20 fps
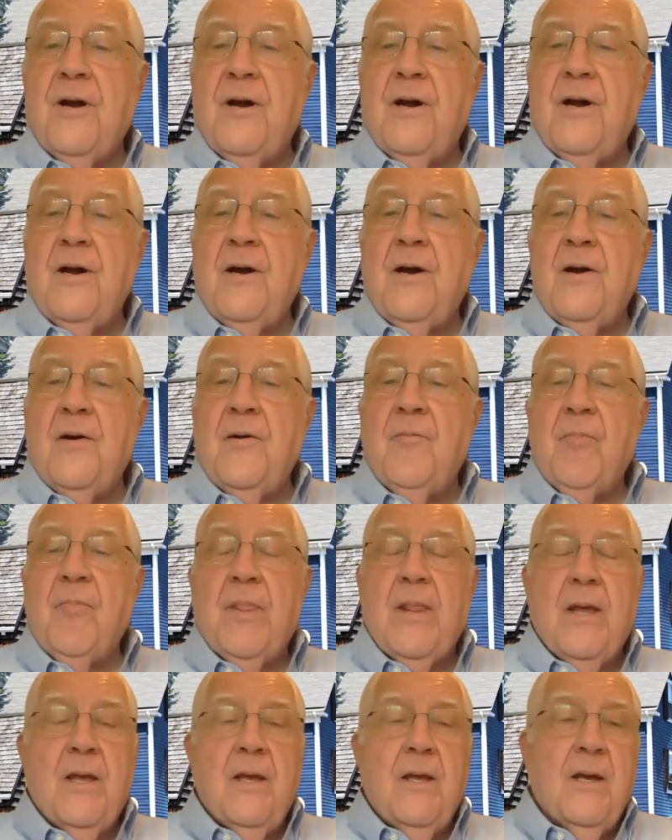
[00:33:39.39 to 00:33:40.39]
uh,
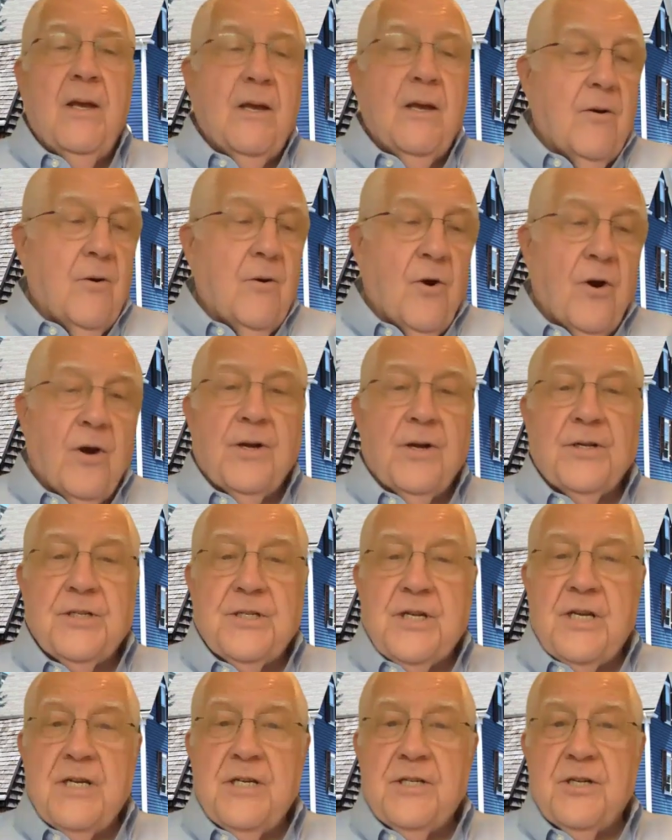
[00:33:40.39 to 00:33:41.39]

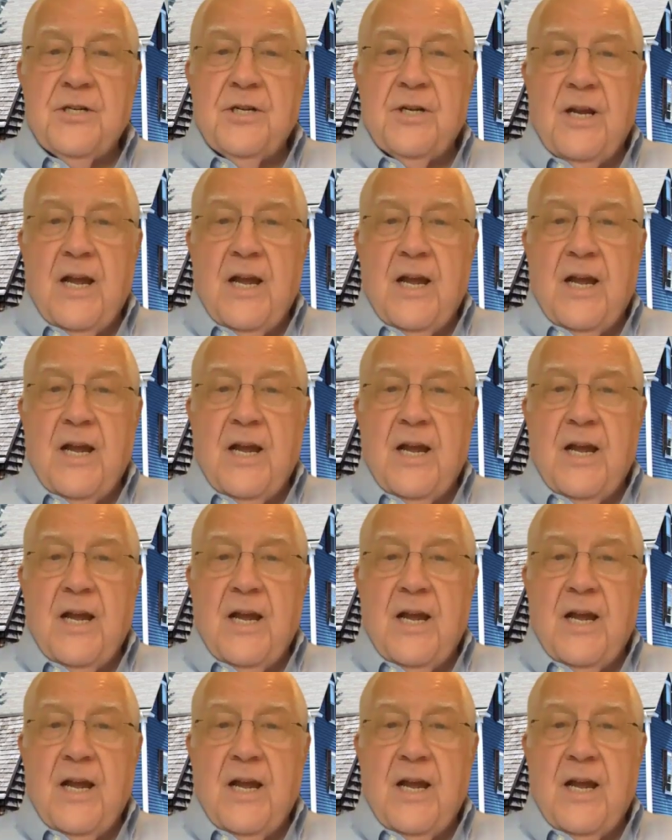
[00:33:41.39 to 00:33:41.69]
organization.